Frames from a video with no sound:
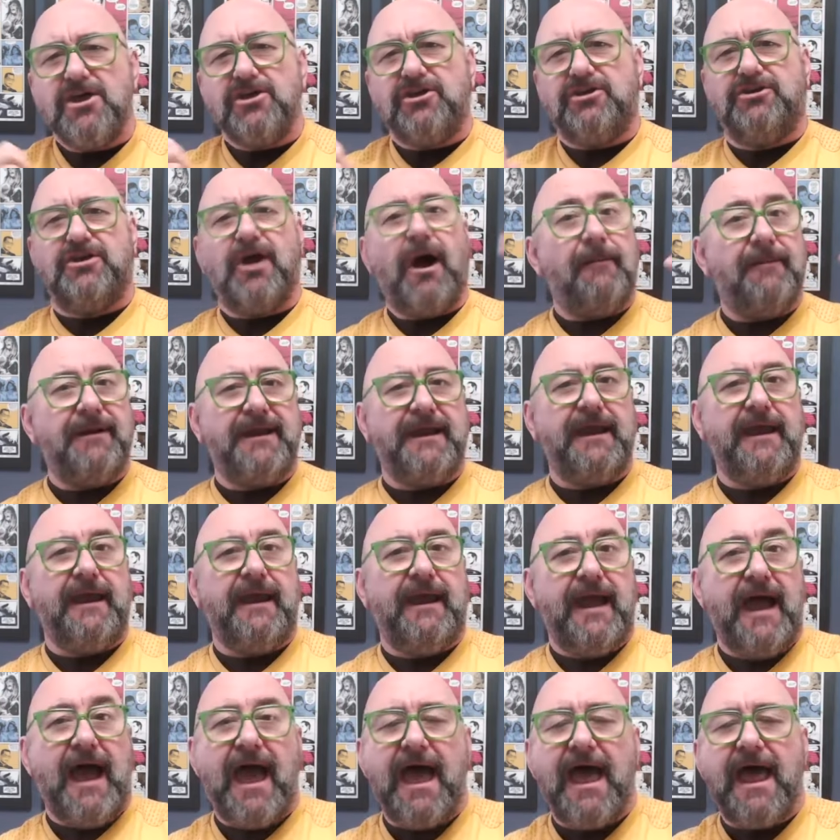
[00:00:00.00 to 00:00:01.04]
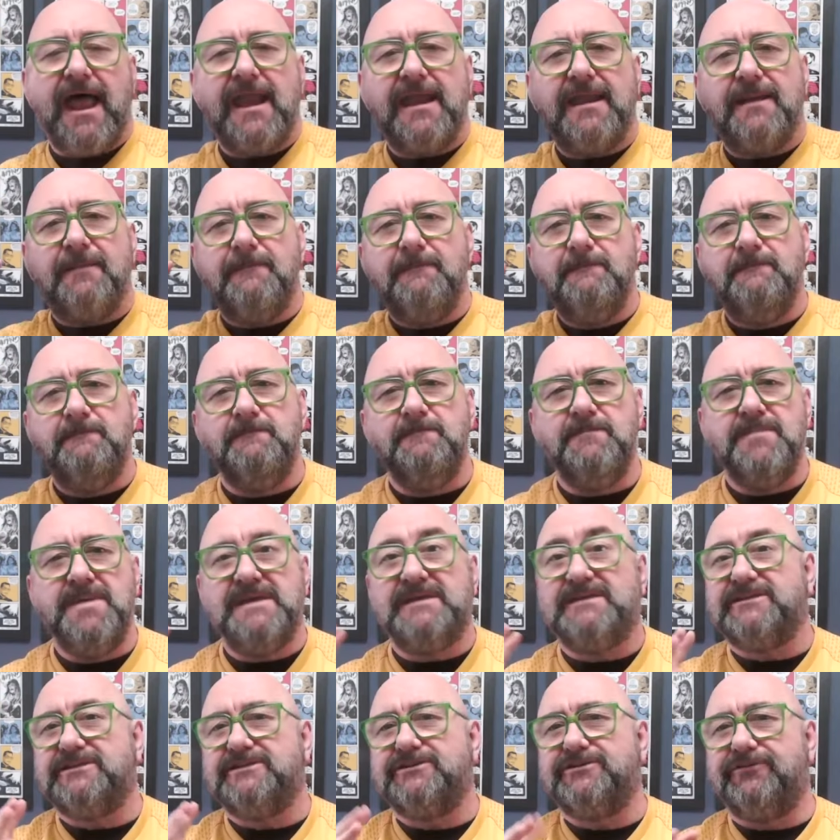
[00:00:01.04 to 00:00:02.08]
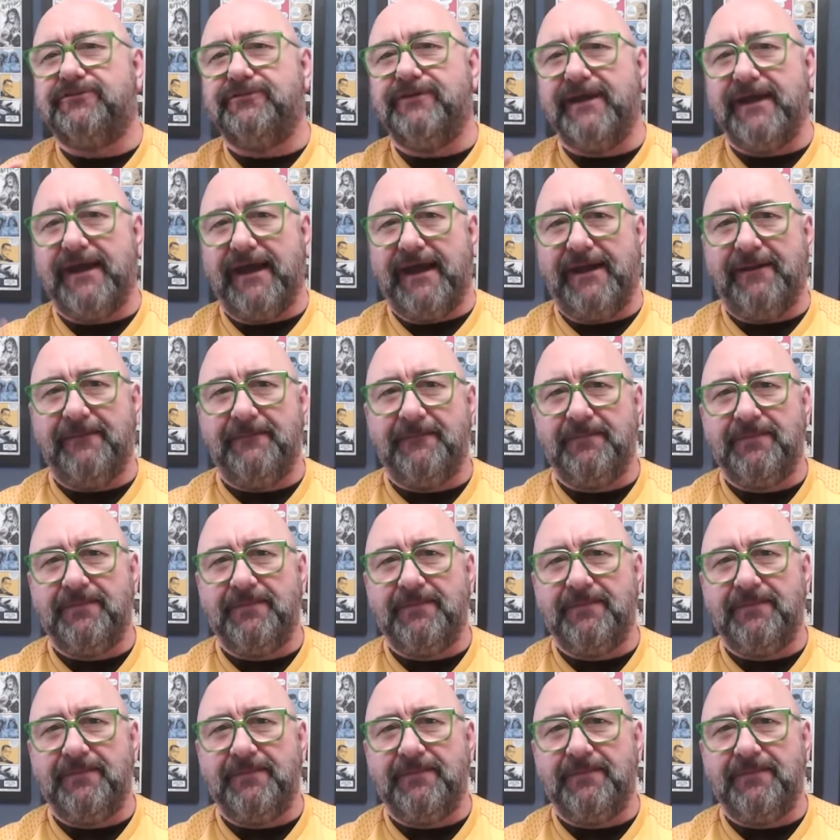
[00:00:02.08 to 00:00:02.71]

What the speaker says: comedy, and mystery.